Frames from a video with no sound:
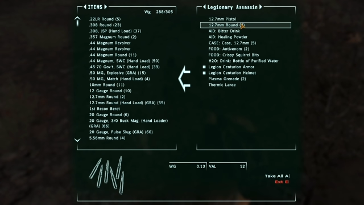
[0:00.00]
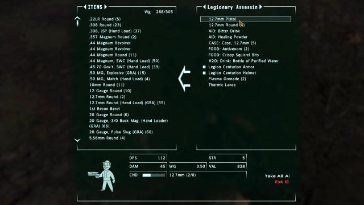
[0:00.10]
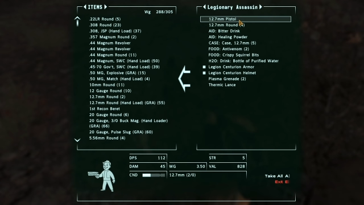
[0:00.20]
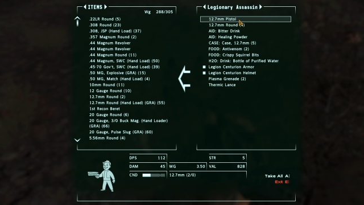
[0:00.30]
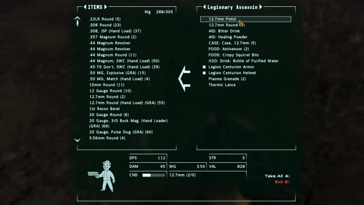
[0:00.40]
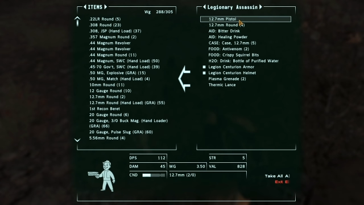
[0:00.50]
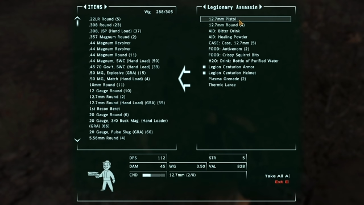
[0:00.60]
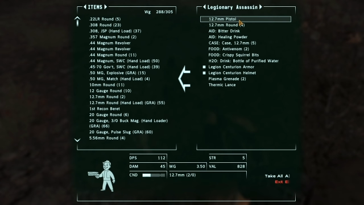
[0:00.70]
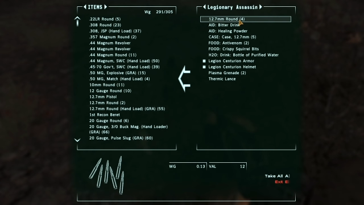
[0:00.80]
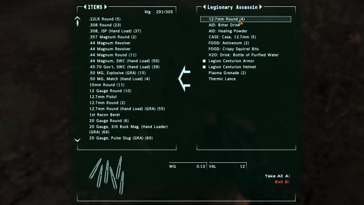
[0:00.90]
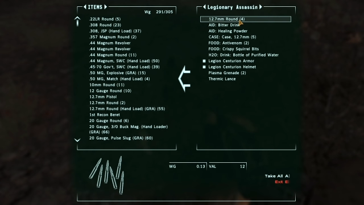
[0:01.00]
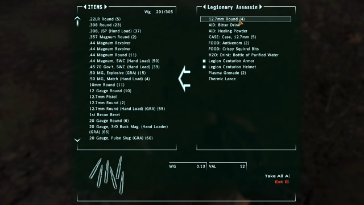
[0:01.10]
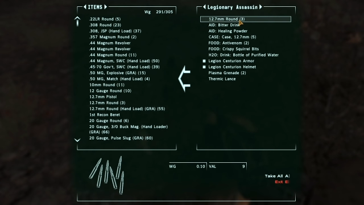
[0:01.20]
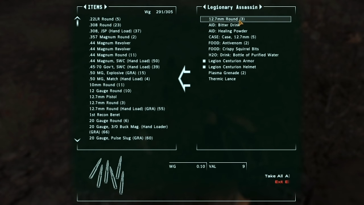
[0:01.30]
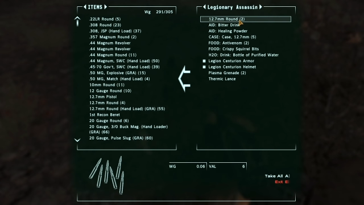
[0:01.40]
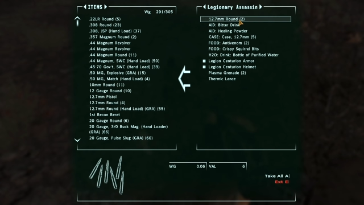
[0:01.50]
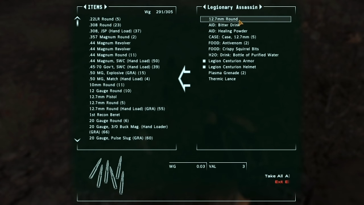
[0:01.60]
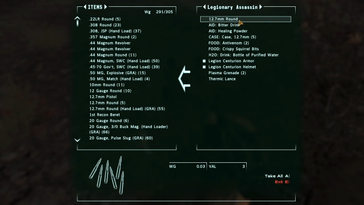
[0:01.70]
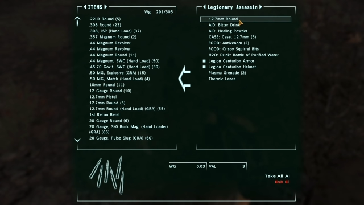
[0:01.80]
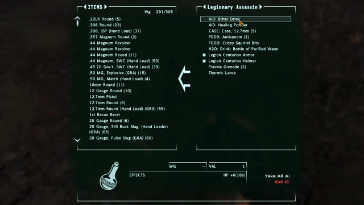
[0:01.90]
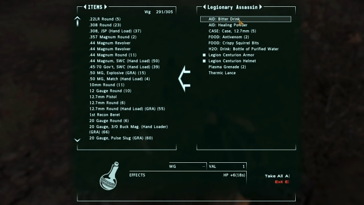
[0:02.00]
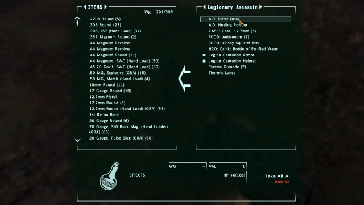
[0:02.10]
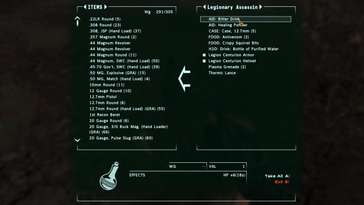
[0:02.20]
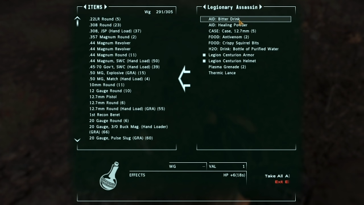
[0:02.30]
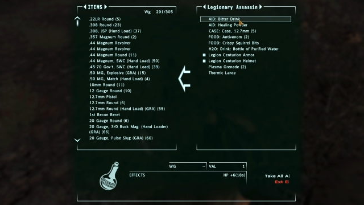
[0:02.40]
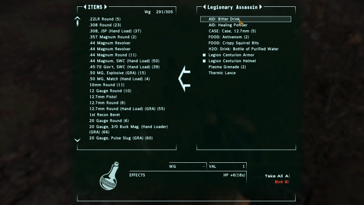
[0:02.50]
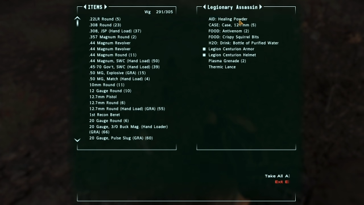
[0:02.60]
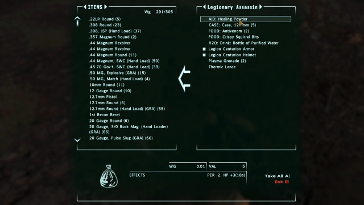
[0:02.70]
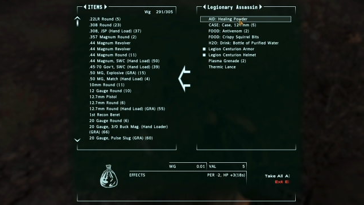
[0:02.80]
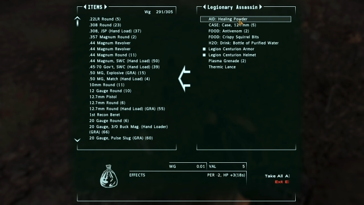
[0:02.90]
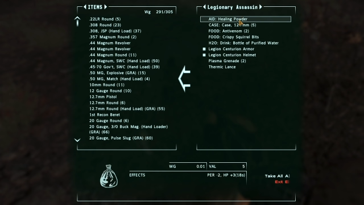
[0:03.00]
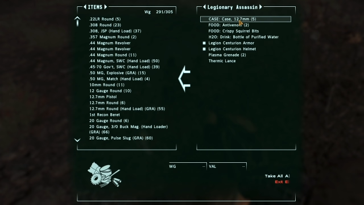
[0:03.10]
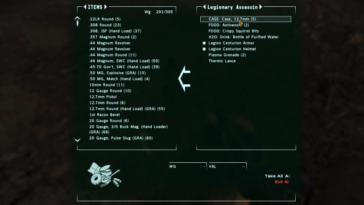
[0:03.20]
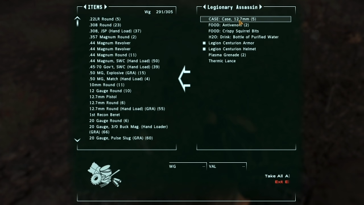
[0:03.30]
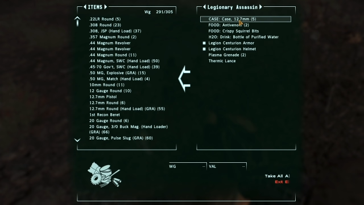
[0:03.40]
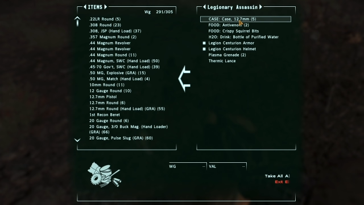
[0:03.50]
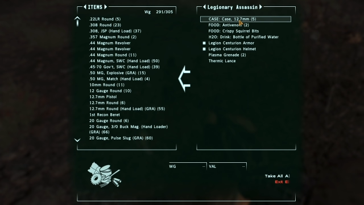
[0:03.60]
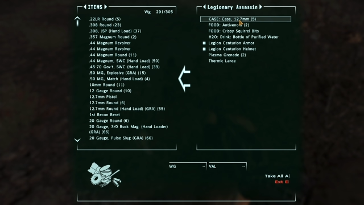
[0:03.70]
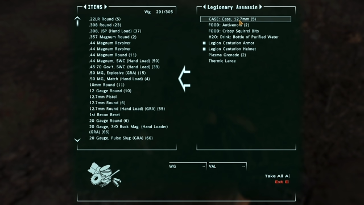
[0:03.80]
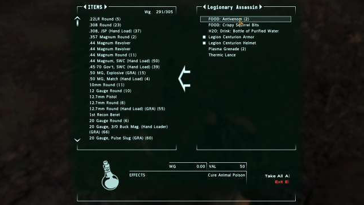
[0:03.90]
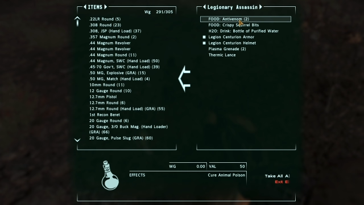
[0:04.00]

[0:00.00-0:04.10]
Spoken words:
[unreadable: no face in view]